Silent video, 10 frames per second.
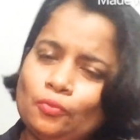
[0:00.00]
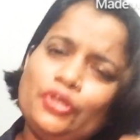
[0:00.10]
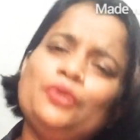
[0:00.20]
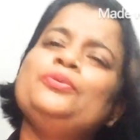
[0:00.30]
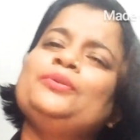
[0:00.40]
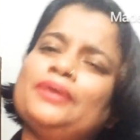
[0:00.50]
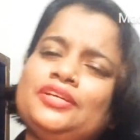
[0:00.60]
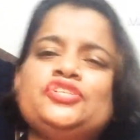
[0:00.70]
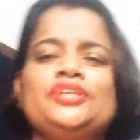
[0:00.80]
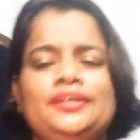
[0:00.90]
What do you mean
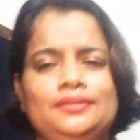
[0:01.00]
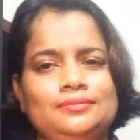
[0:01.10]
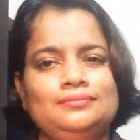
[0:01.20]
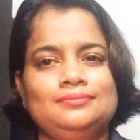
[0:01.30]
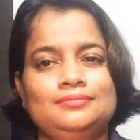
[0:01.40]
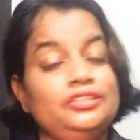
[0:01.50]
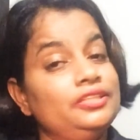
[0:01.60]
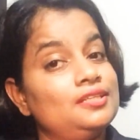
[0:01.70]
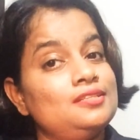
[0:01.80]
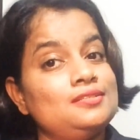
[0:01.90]
by shed?
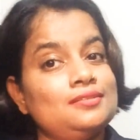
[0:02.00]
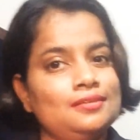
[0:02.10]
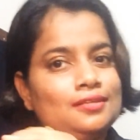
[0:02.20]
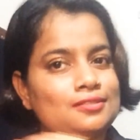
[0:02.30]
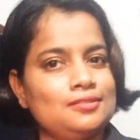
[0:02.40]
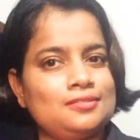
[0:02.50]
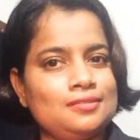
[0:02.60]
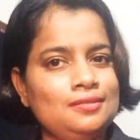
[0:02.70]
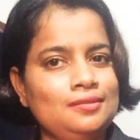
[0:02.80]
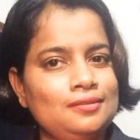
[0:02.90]
Yes, it is
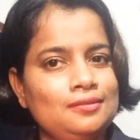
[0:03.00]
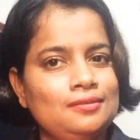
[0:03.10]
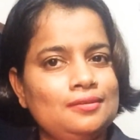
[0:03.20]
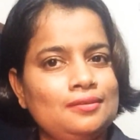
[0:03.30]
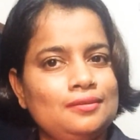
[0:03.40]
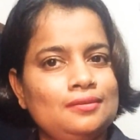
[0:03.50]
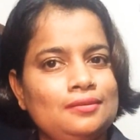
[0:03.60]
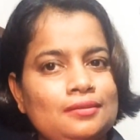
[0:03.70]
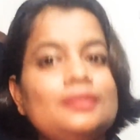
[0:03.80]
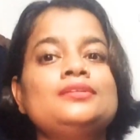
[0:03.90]

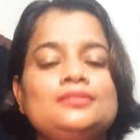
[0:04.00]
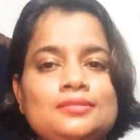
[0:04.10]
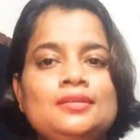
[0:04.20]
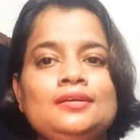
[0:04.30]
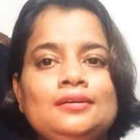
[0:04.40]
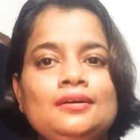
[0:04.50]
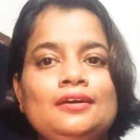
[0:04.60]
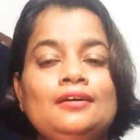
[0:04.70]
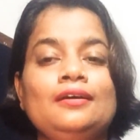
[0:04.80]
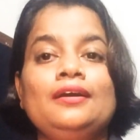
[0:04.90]
the
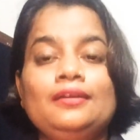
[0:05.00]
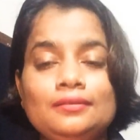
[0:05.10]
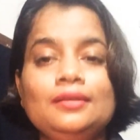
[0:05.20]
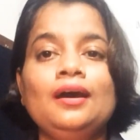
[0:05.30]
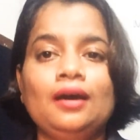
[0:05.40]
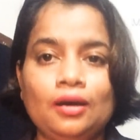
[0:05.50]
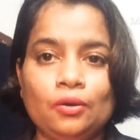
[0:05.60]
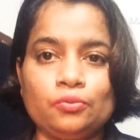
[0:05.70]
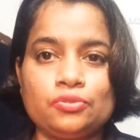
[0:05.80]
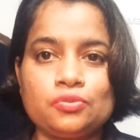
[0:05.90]
another
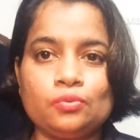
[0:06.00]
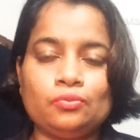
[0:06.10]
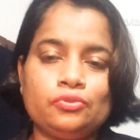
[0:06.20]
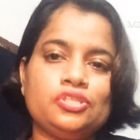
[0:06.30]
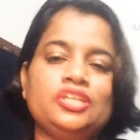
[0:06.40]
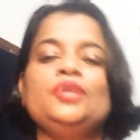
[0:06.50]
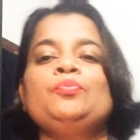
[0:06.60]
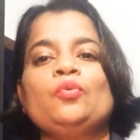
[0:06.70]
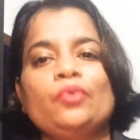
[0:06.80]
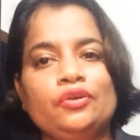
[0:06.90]
house which
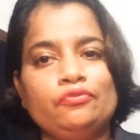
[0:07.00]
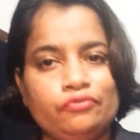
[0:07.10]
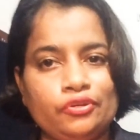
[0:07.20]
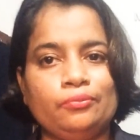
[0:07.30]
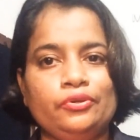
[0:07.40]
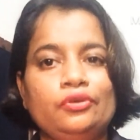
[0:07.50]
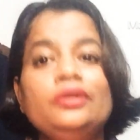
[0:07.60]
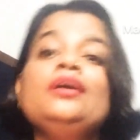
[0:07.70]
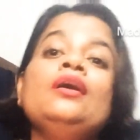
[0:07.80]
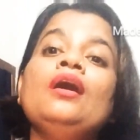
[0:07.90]
keep away from
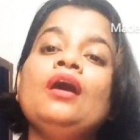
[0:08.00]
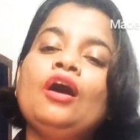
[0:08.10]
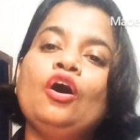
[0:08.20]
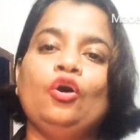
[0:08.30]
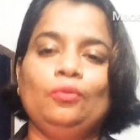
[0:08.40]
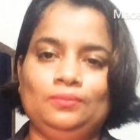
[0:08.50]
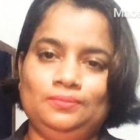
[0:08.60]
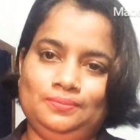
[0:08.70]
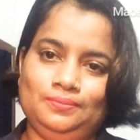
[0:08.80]
your home.